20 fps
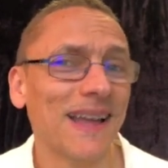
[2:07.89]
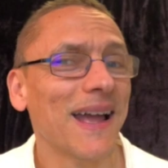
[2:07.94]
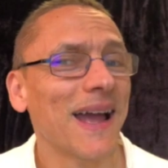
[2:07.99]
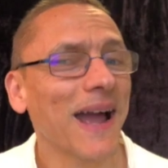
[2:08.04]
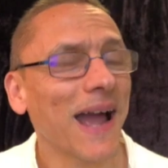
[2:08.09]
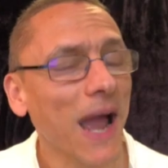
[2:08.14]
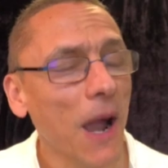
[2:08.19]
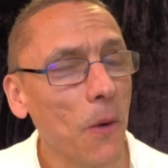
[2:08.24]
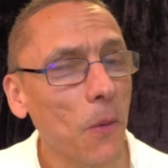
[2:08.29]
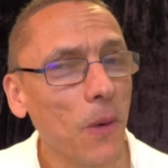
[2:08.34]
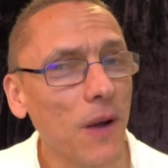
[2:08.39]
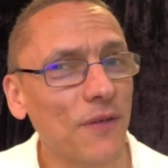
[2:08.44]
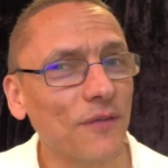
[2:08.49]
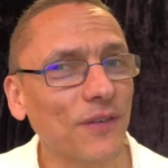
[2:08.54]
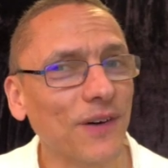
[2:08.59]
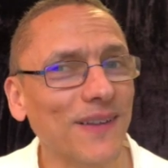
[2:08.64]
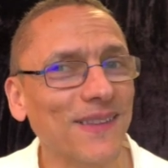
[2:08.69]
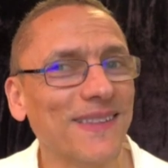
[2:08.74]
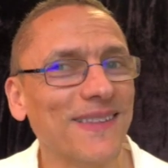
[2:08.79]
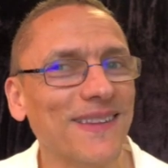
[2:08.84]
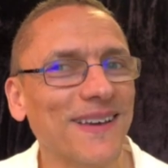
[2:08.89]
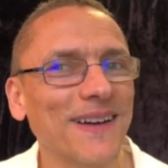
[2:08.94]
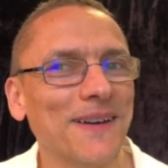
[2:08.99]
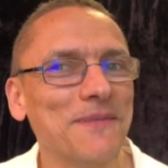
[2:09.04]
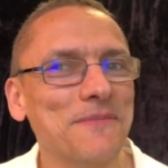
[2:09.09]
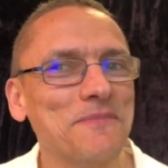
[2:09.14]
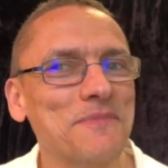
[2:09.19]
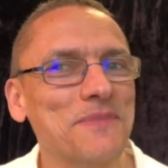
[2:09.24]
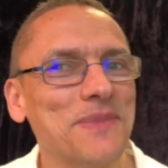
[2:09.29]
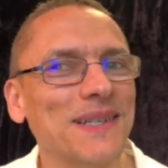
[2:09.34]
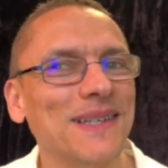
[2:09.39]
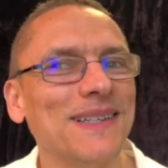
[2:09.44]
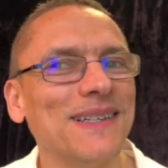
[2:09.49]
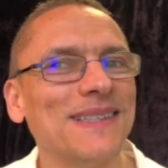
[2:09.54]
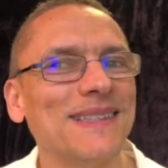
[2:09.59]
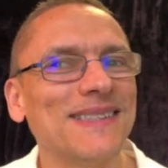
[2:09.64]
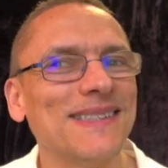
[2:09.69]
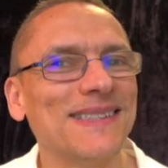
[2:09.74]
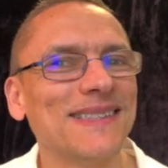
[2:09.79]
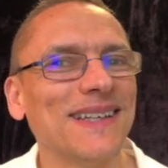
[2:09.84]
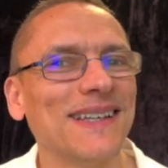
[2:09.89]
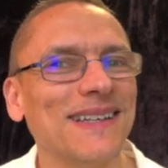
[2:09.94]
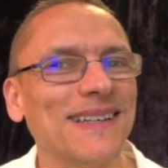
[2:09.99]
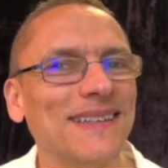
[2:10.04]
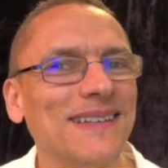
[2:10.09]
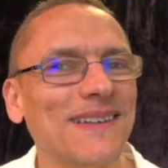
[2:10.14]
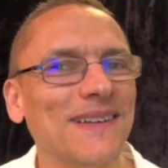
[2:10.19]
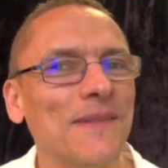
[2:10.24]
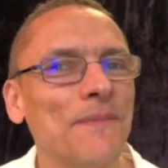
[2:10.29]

However, that being said,